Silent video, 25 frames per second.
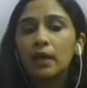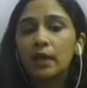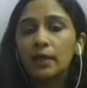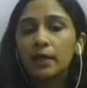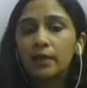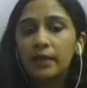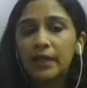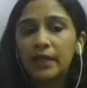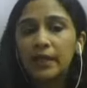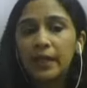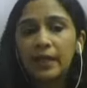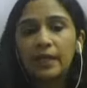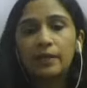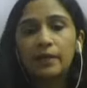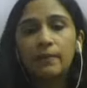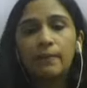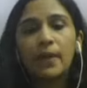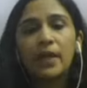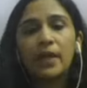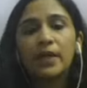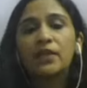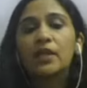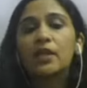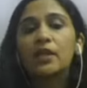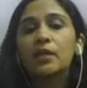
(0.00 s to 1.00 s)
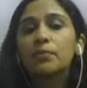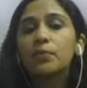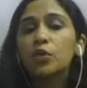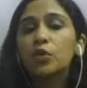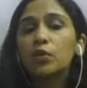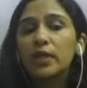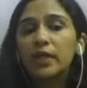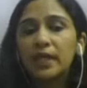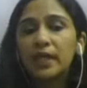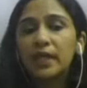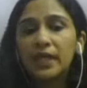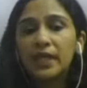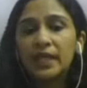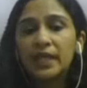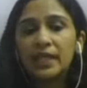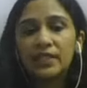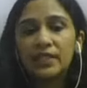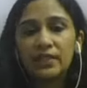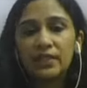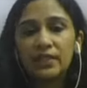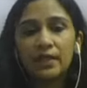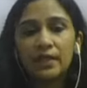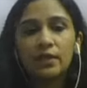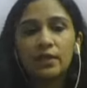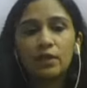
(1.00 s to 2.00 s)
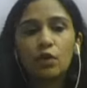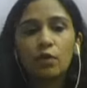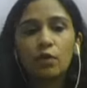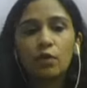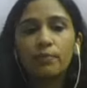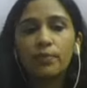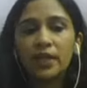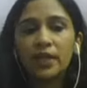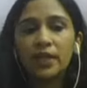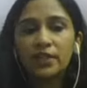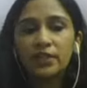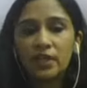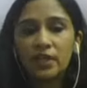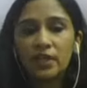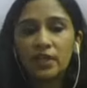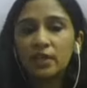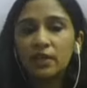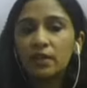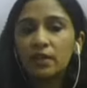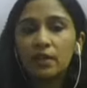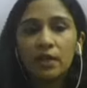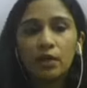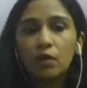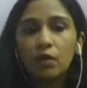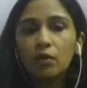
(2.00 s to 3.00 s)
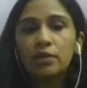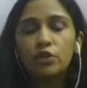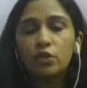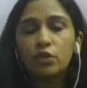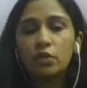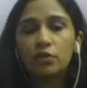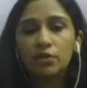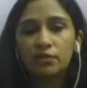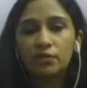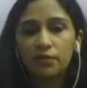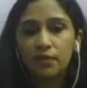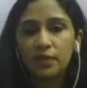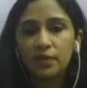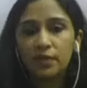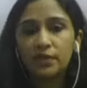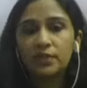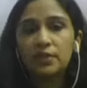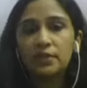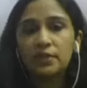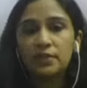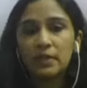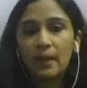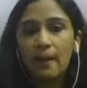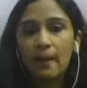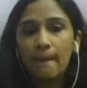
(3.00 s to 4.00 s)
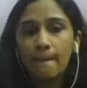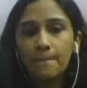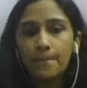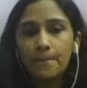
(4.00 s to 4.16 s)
undertaken by the communities that it operates in all the geographies.